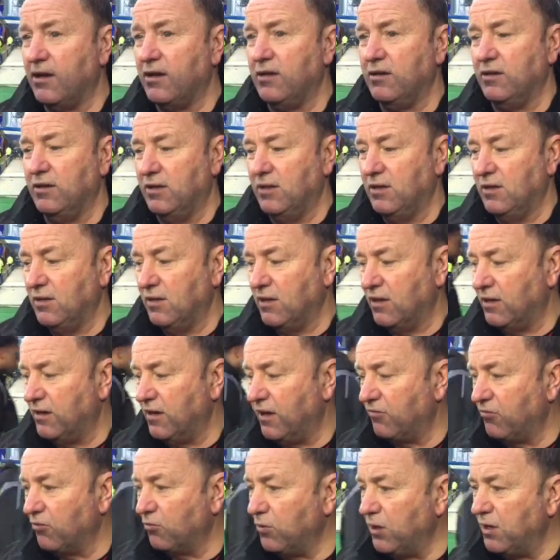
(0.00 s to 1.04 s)

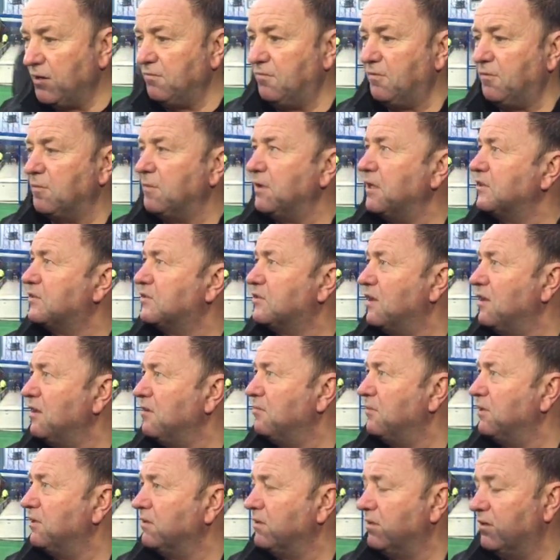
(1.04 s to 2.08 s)
another win from their
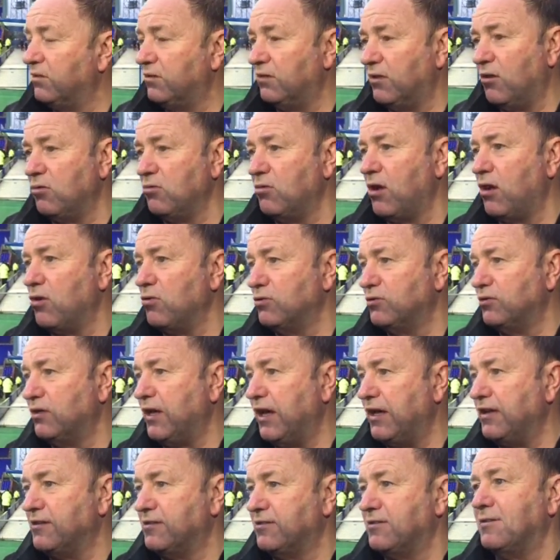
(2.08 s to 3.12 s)
team and no goals
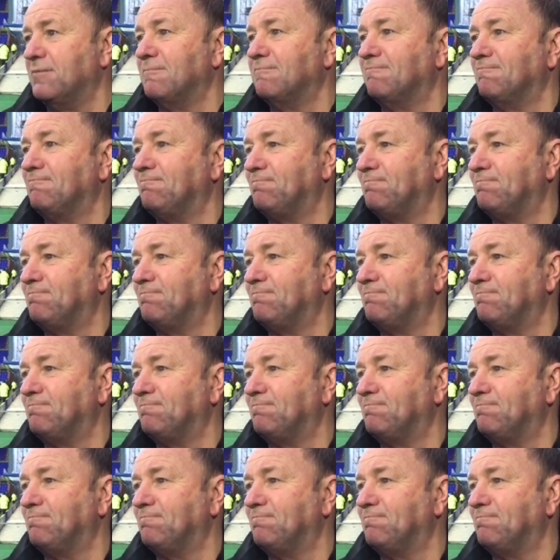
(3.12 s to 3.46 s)
against.